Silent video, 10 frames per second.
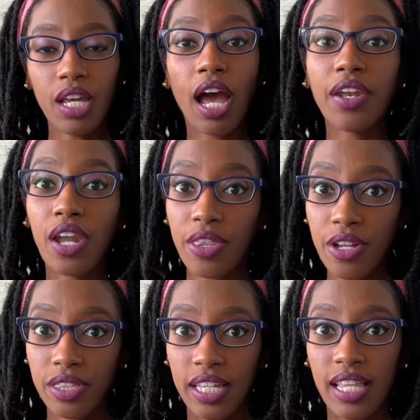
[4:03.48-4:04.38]

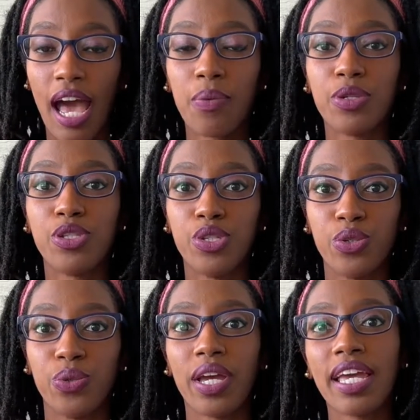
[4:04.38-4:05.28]
Another thing that I would
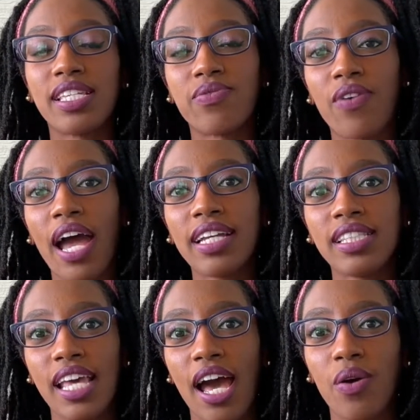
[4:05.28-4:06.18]
do is
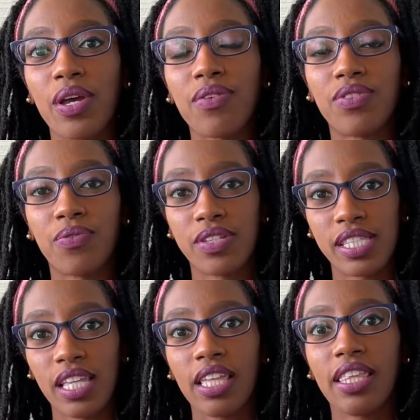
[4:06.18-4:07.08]
find out if the
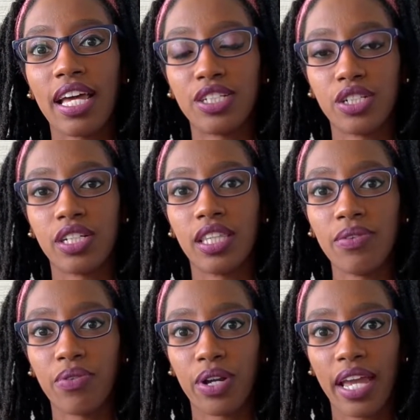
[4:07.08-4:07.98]
facility that you're
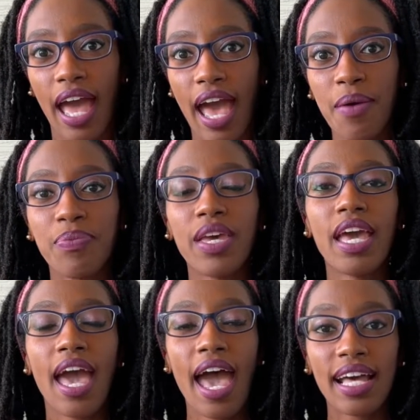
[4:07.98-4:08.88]
delivering at
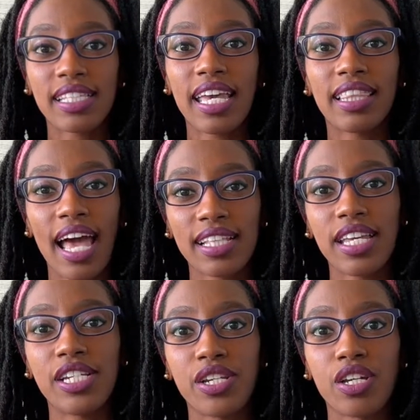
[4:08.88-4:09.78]
has a
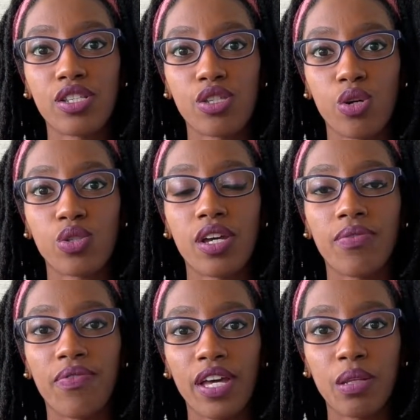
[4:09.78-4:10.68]
lactation consultant
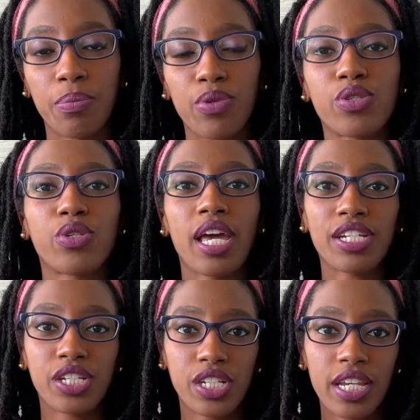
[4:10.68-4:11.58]
available so that
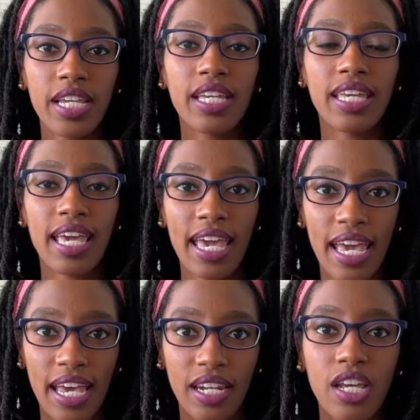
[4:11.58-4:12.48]
she
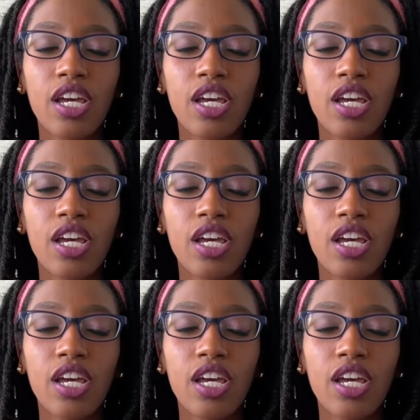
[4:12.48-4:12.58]
can